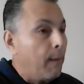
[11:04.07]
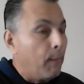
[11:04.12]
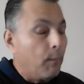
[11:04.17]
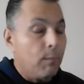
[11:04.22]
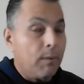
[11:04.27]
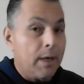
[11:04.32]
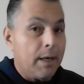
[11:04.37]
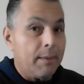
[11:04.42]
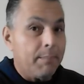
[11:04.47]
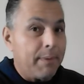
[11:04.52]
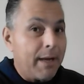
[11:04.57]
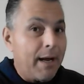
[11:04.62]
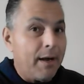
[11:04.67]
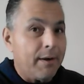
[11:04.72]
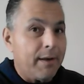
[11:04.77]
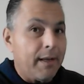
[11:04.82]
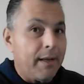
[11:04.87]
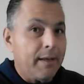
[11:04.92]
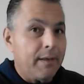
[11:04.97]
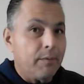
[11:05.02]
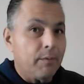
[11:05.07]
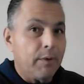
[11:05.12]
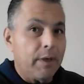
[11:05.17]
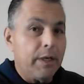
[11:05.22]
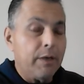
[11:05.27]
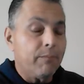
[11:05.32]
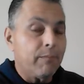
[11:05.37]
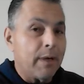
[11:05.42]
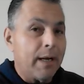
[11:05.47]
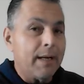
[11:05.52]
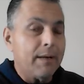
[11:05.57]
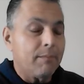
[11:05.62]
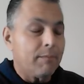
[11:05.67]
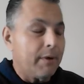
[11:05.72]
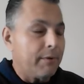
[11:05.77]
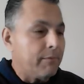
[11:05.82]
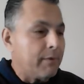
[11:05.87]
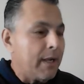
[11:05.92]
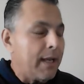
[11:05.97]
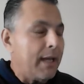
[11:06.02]
What about it? We read
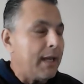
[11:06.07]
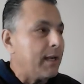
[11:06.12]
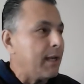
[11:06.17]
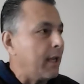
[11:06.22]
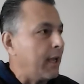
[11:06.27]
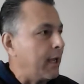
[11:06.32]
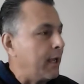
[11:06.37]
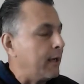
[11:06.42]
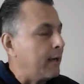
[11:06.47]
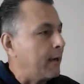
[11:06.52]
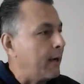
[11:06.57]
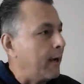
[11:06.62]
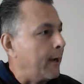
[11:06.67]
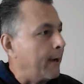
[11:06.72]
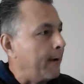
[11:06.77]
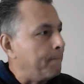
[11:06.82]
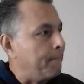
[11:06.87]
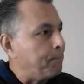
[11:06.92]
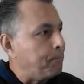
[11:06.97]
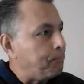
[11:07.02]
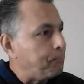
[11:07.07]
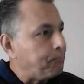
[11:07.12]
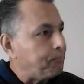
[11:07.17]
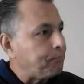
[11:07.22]
we read in. Um,